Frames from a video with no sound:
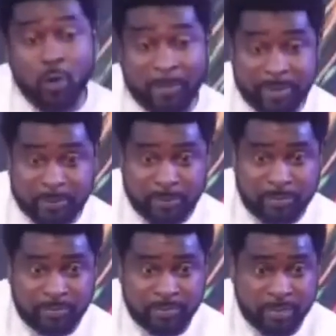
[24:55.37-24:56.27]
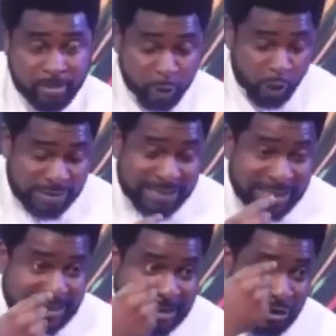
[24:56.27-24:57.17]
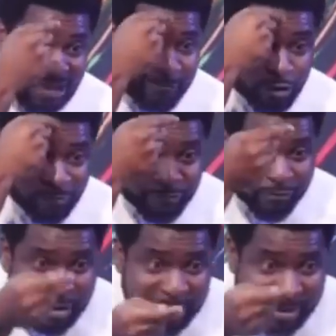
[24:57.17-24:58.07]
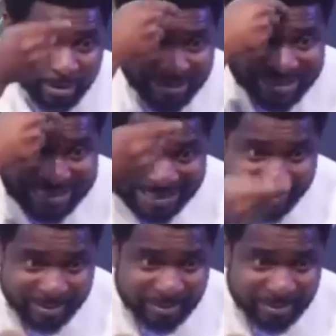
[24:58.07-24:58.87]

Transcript: people because it takes level of reasoning.